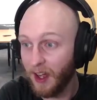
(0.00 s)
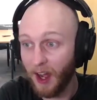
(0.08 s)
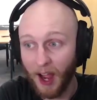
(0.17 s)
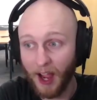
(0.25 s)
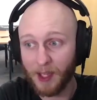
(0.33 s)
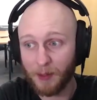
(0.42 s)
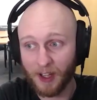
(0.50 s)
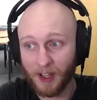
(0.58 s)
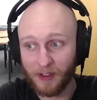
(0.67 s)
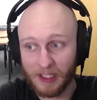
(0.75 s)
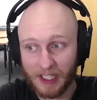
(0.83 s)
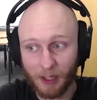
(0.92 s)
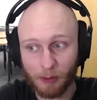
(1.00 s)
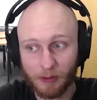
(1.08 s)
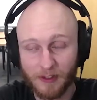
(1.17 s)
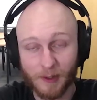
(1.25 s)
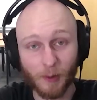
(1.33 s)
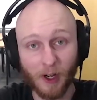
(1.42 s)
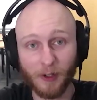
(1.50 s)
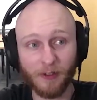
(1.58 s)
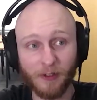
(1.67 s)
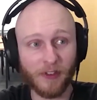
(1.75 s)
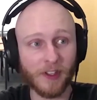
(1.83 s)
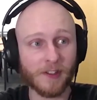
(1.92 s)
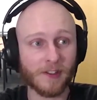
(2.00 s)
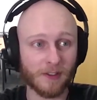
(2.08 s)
I am not the accountant, so all of this